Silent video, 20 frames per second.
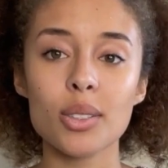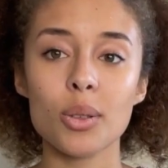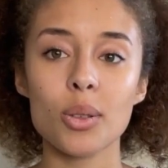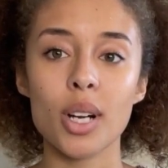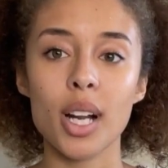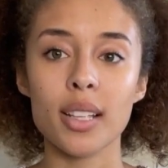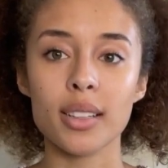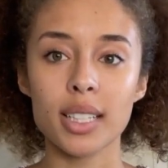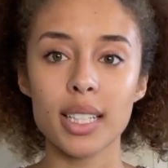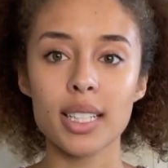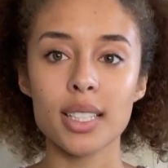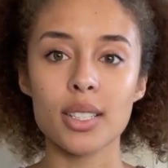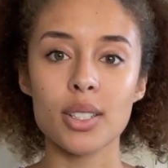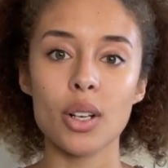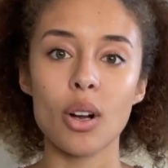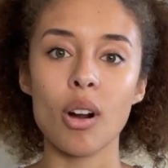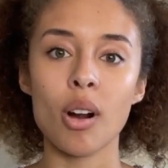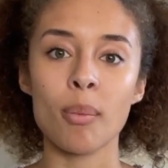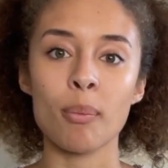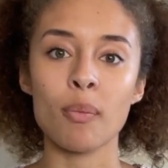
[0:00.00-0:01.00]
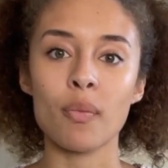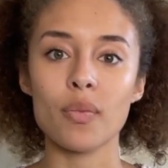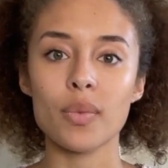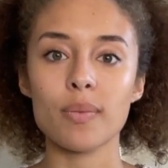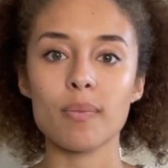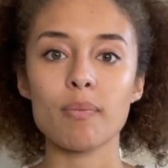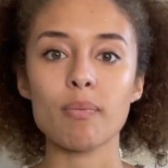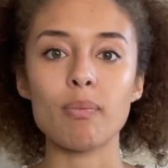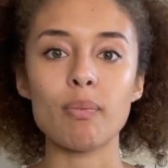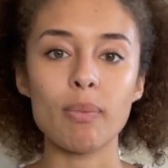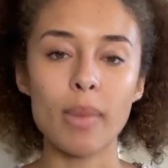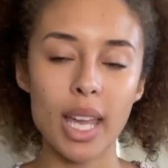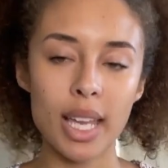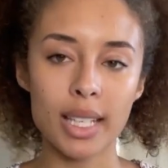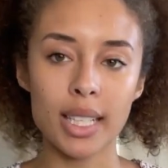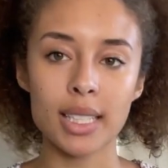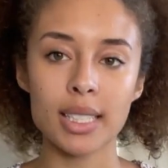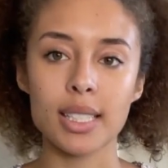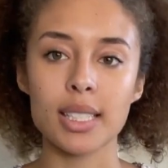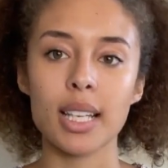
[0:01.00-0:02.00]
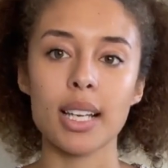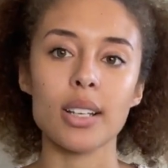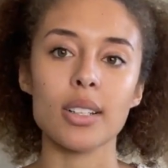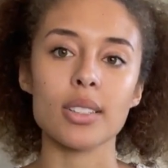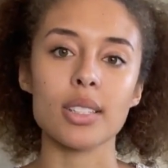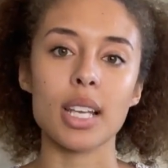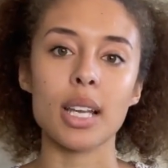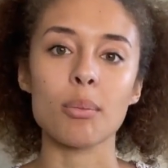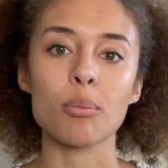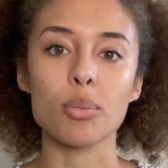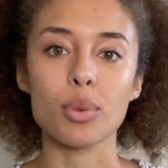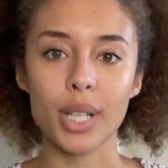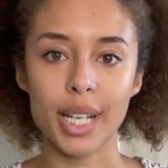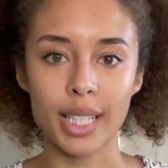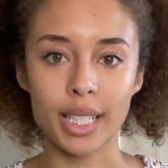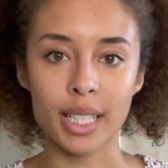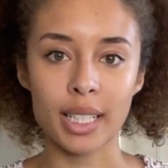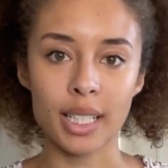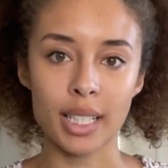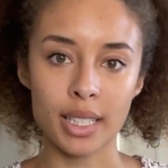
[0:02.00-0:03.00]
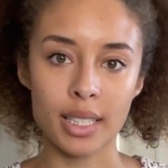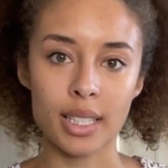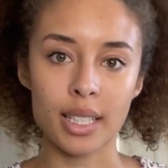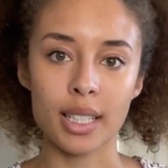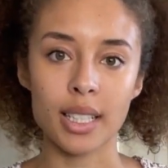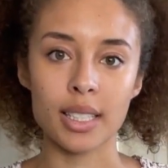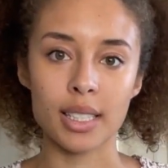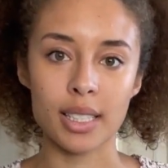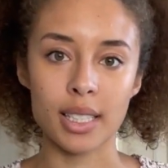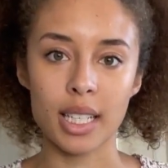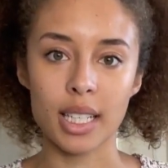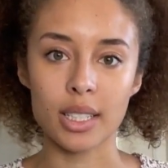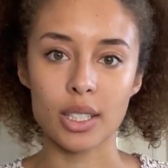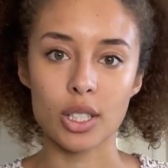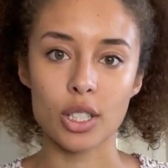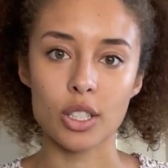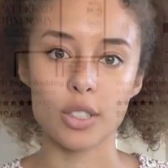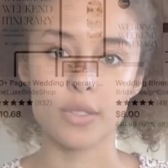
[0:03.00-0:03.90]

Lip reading: or at least are making sales and breaking into this niche.